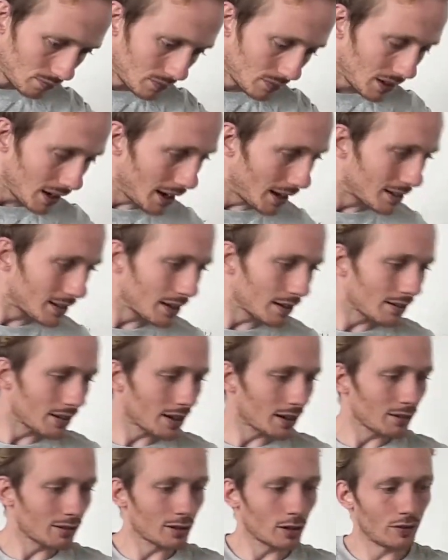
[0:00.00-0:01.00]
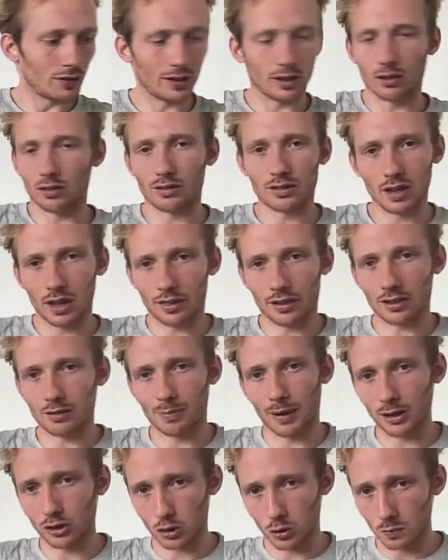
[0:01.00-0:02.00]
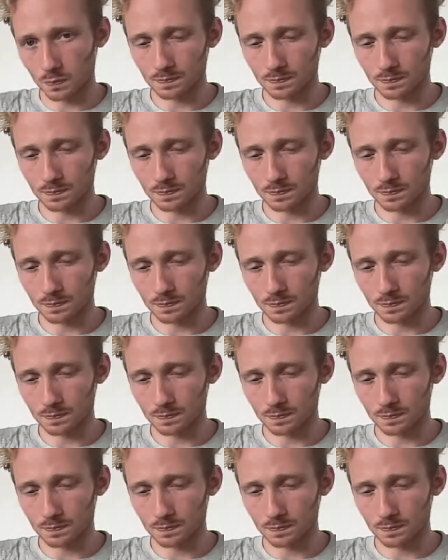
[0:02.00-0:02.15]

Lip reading: It tastes like a silver needle. It's nothing special.